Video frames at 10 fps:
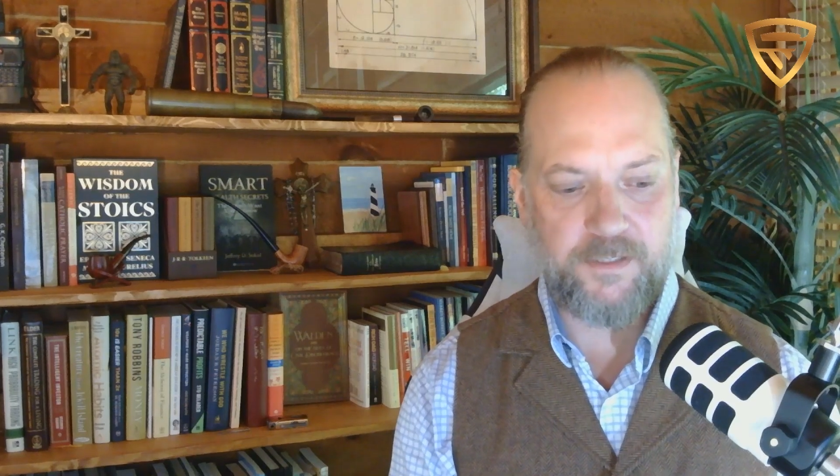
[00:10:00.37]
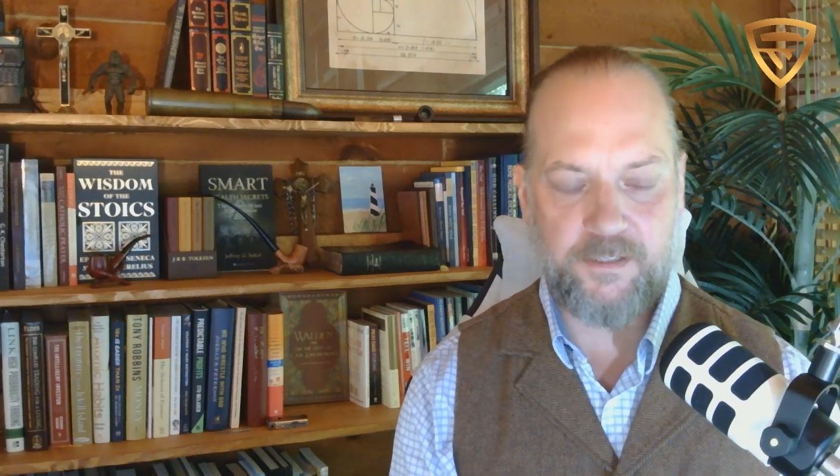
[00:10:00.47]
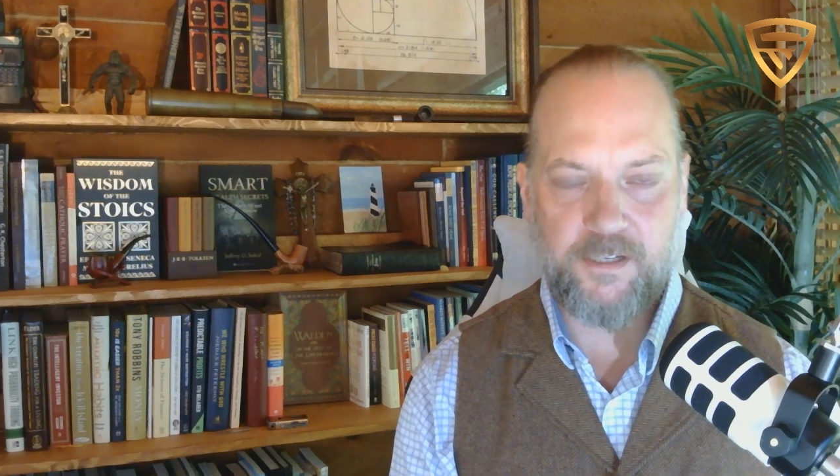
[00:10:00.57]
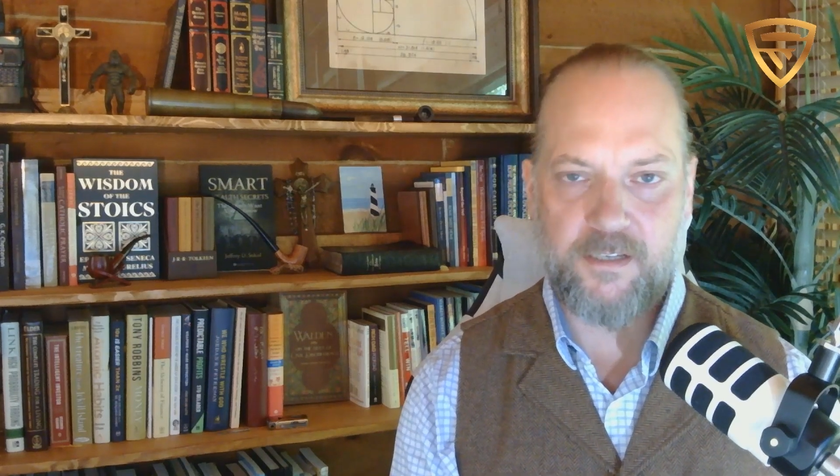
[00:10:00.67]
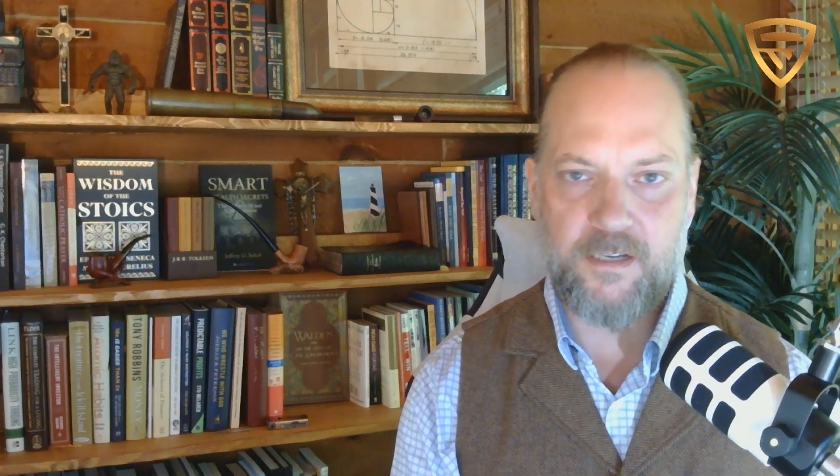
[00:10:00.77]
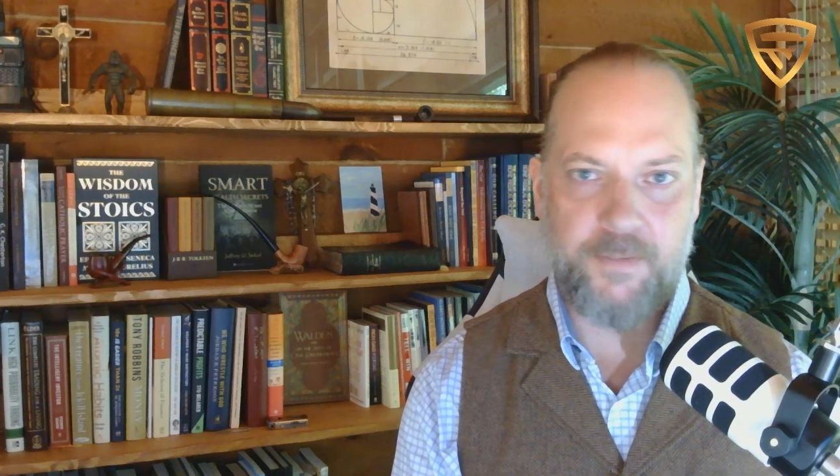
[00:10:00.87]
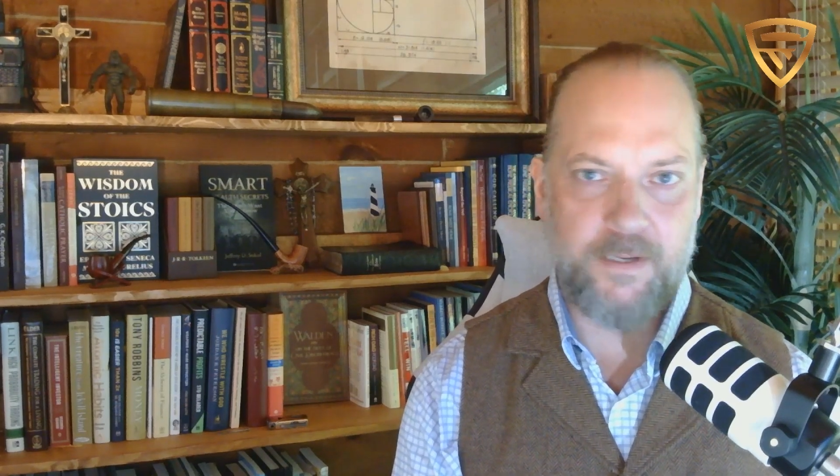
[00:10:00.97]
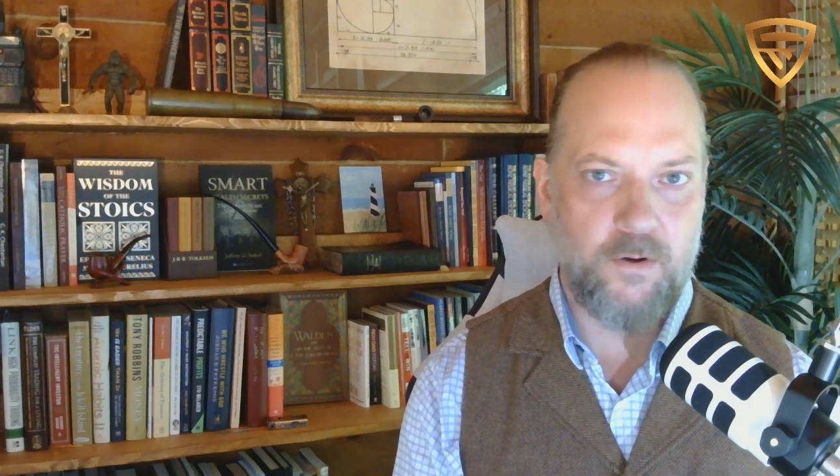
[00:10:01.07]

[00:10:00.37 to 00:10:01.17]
You're just going to be